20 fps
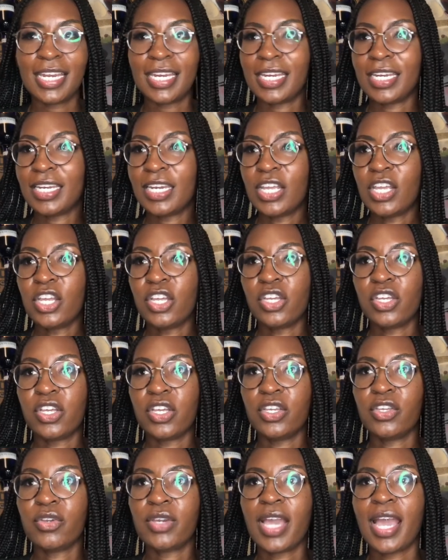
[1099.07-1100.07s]
And
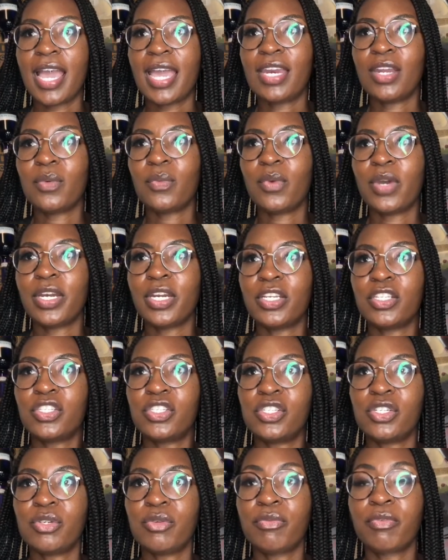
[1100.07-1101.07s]
you kind of want to
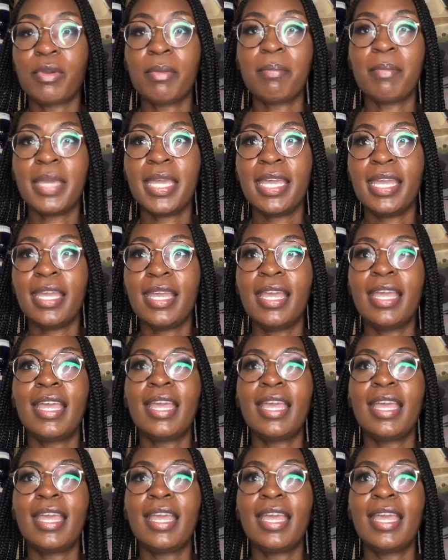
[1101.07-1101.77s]
do, for me,